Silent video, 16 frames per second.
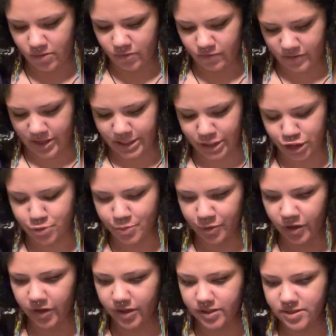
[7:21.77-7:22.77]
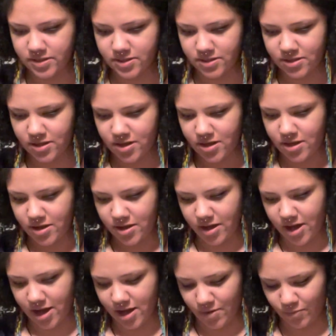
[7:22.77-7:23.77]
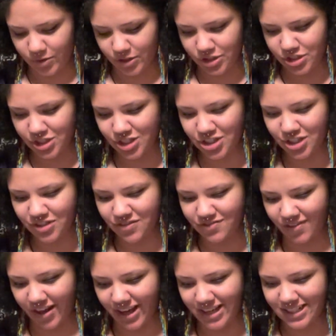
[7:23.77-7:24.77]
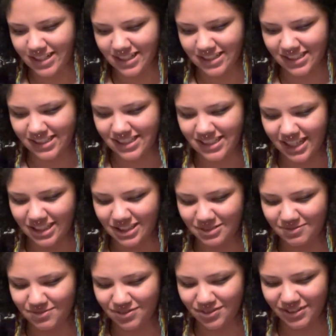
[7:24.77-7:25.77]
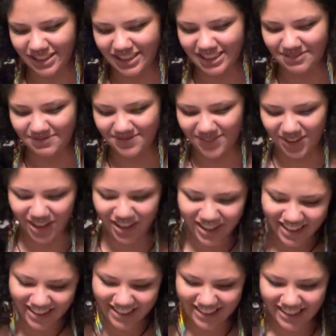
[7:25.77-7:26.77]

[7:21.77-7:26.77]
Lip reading: Vintage Books, which is such a good find because it's such a pretty book.